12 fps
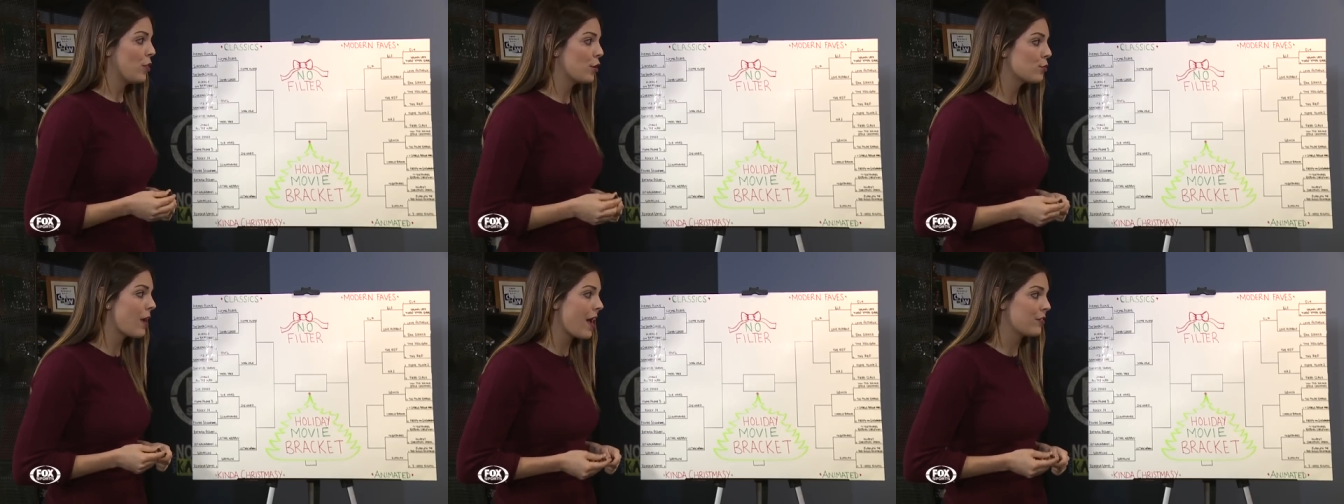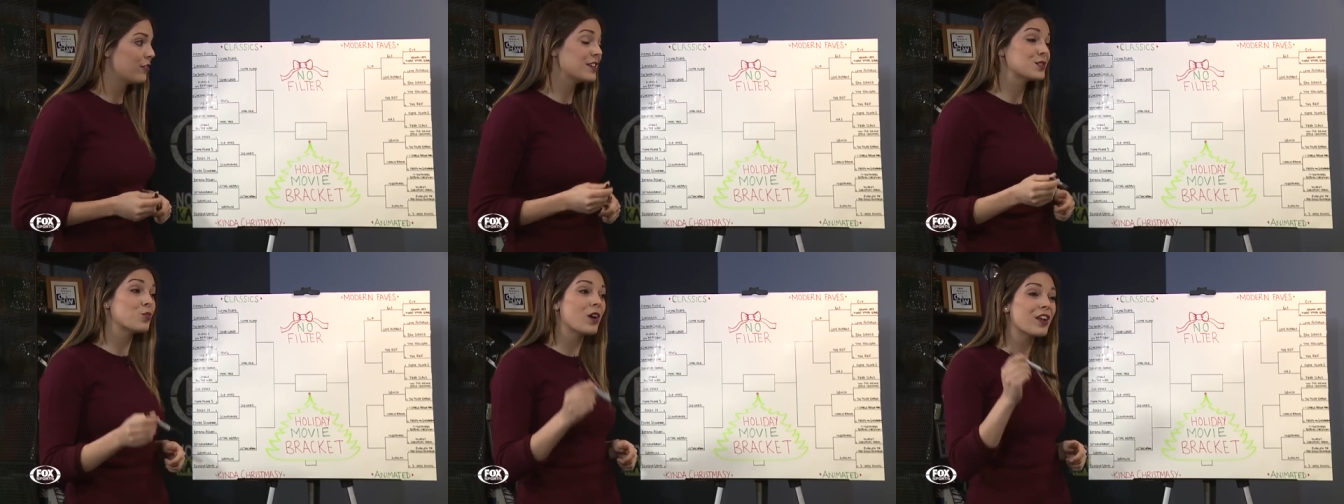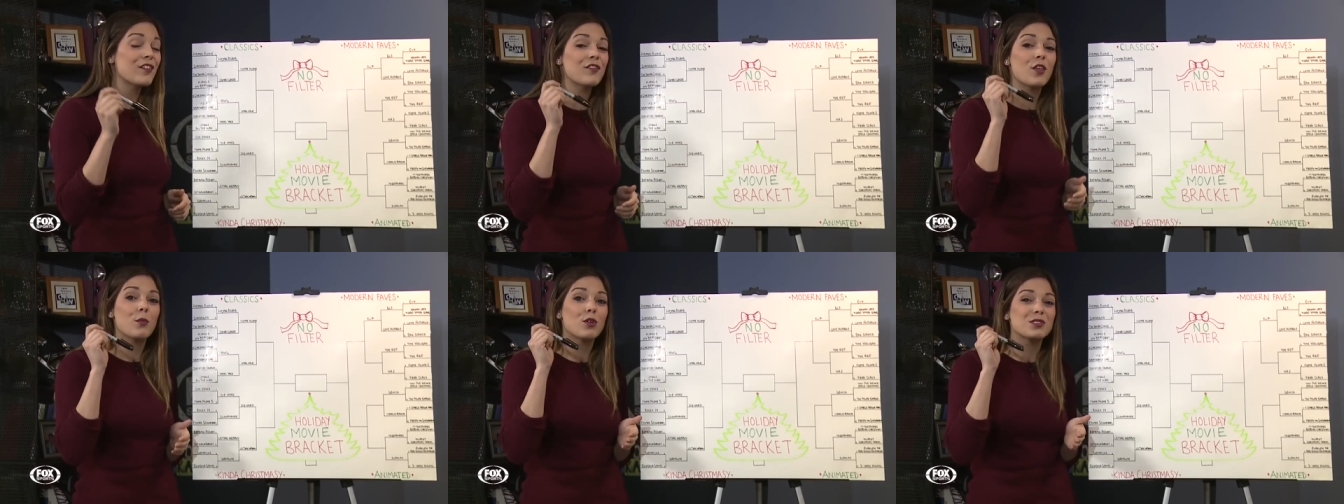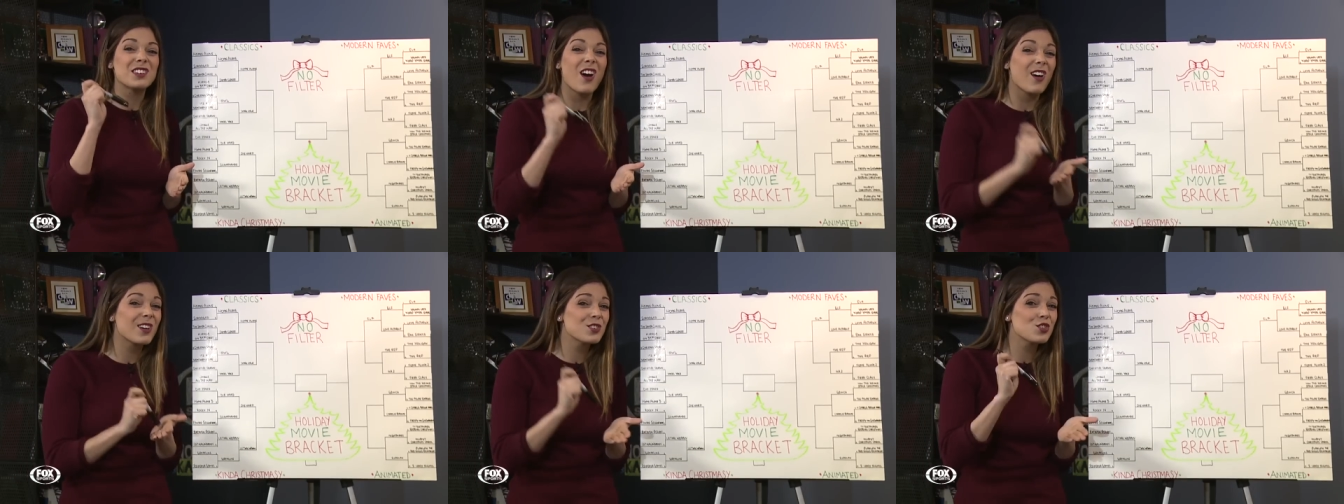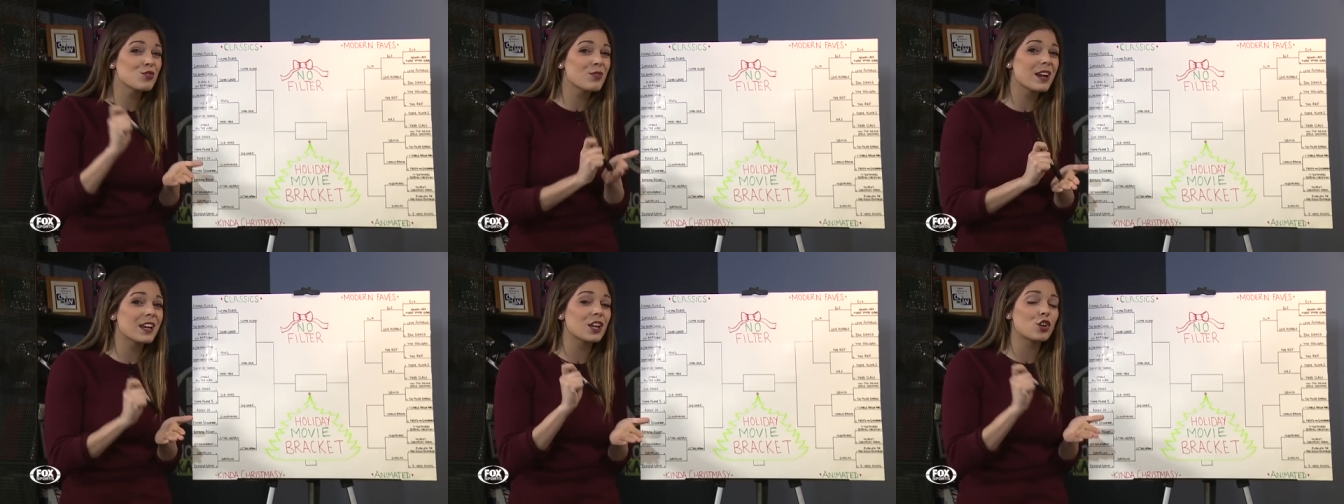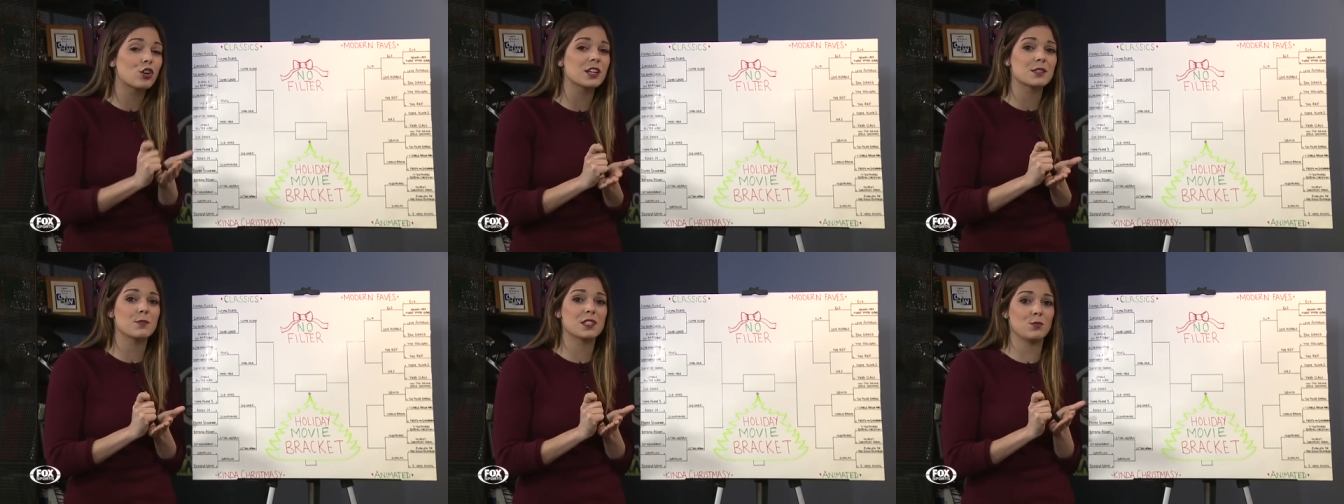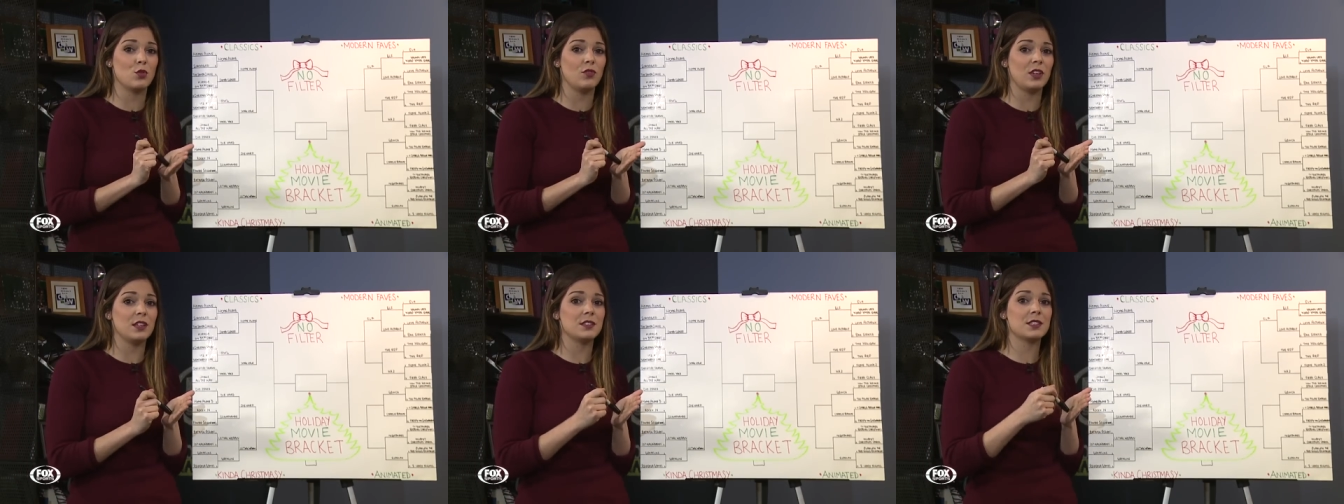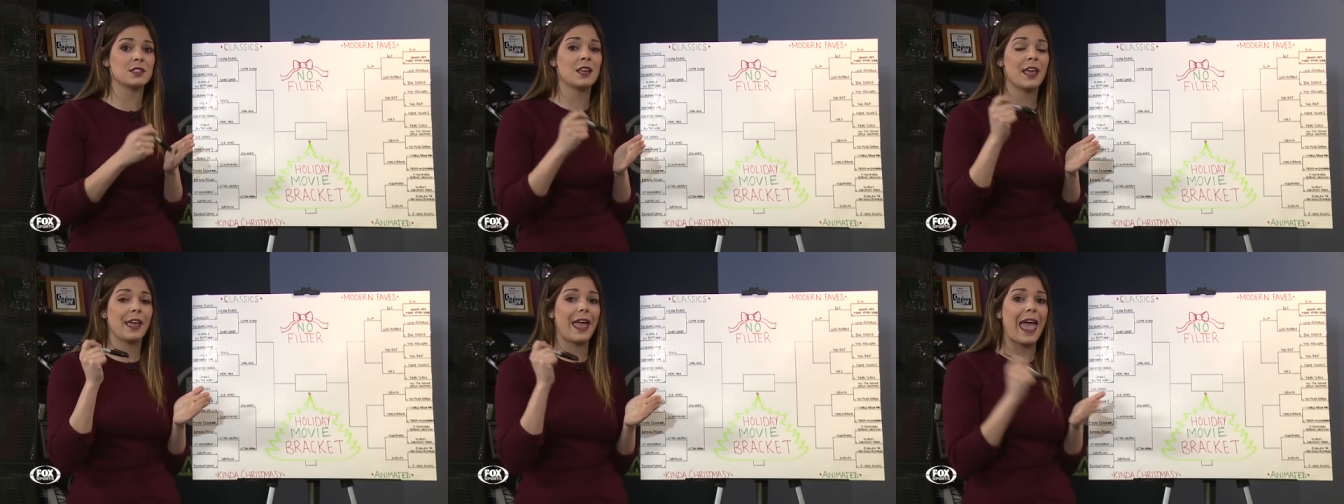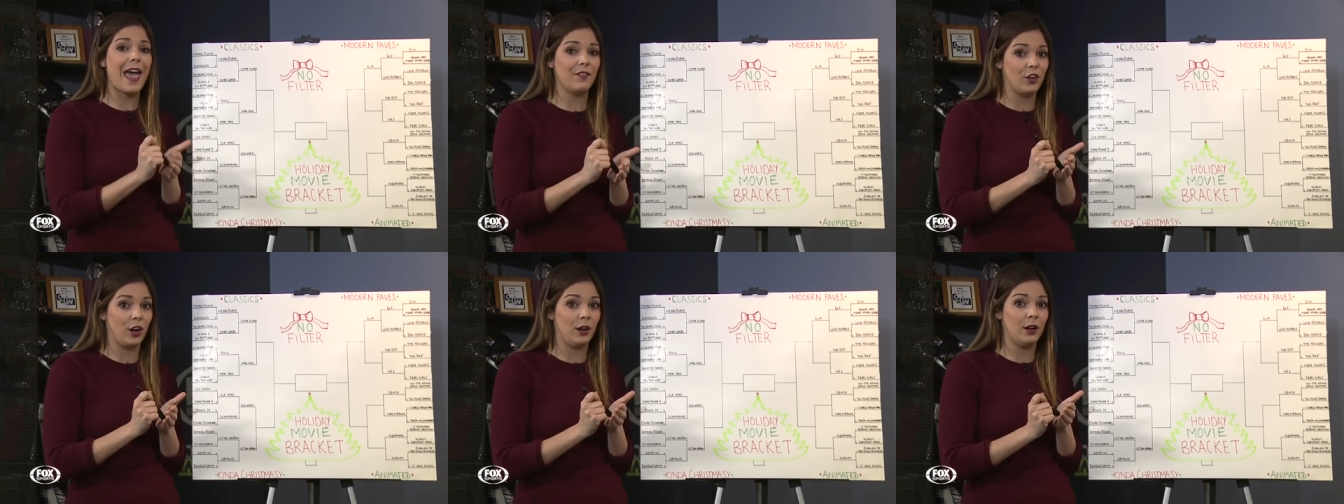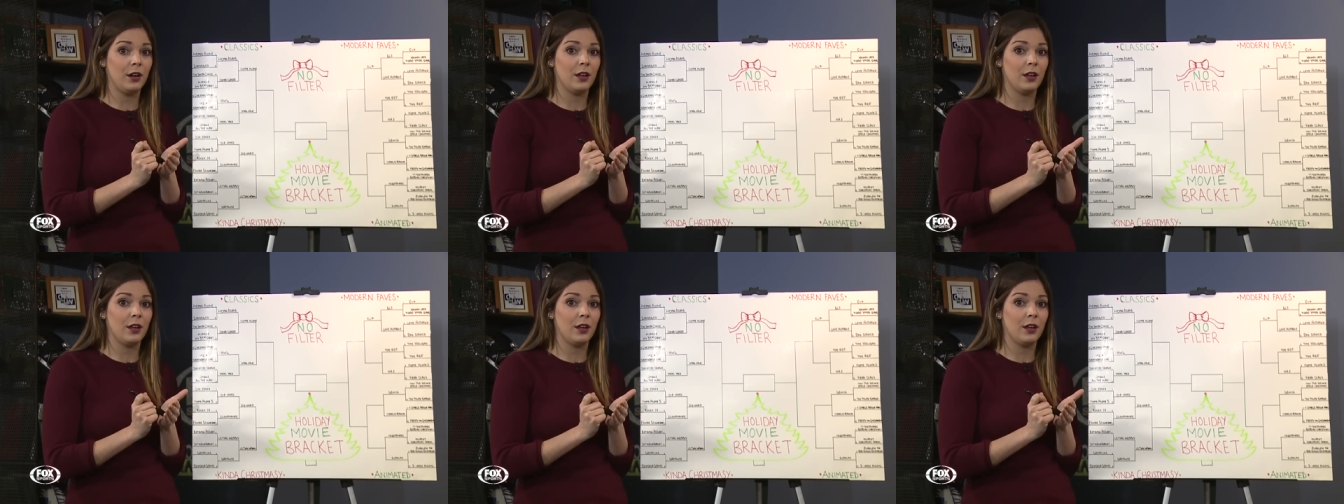The Ref is one of the most underrated Christmas movies ever.